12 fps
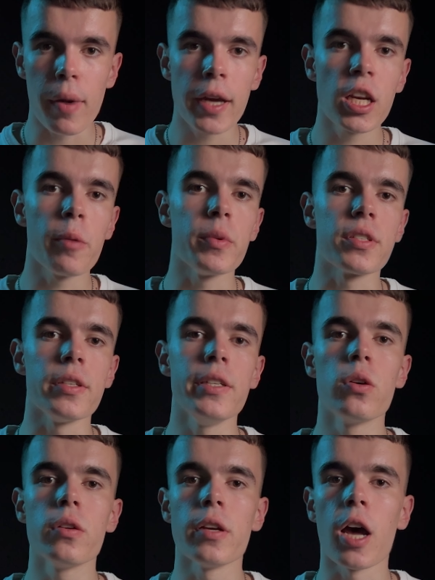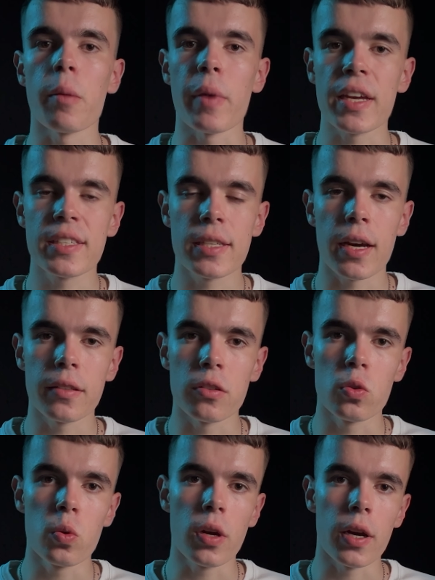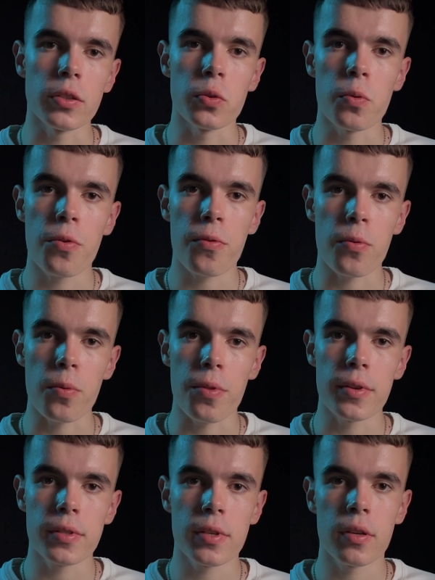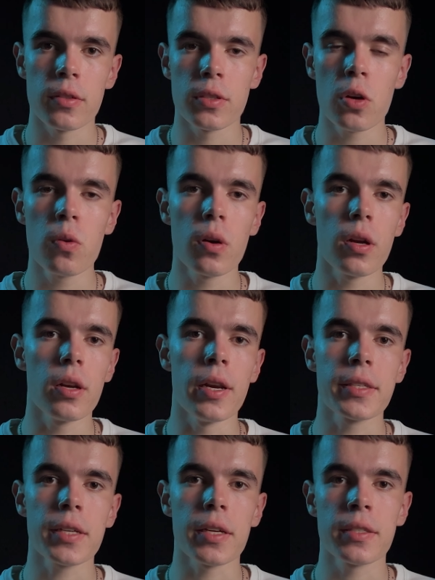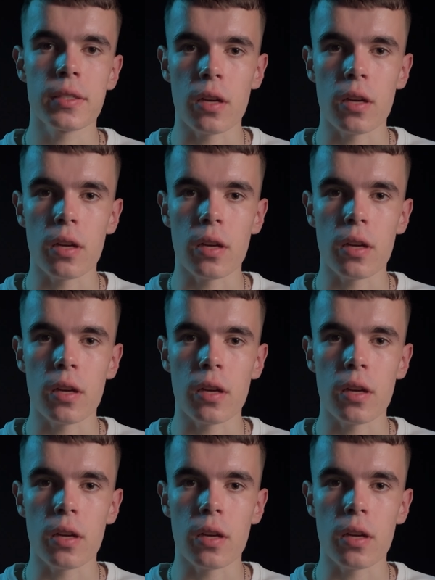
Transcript: my name is Leon and I'm excited to guide you through this. So let's get